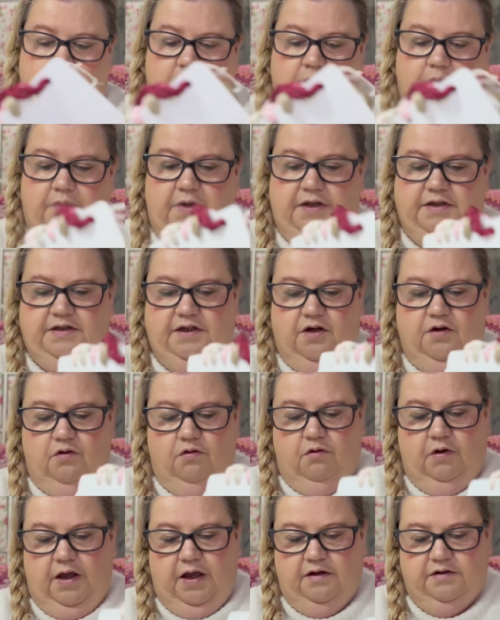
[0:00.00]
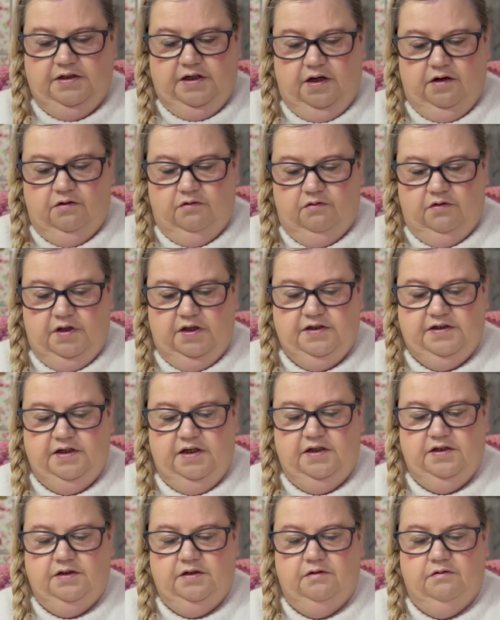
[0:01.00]
Please ignore how tangled this
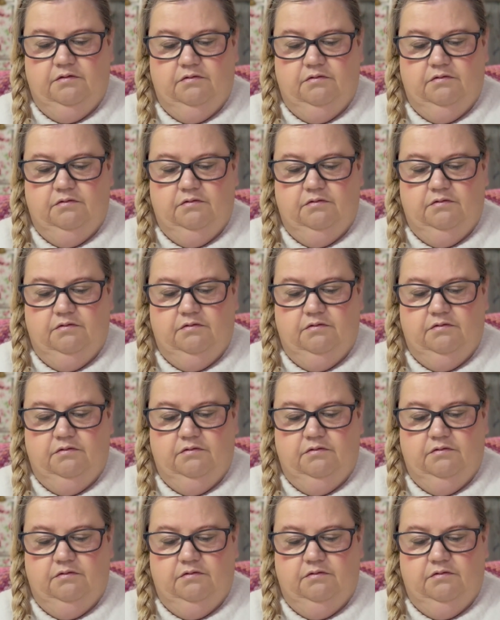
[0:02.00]
is.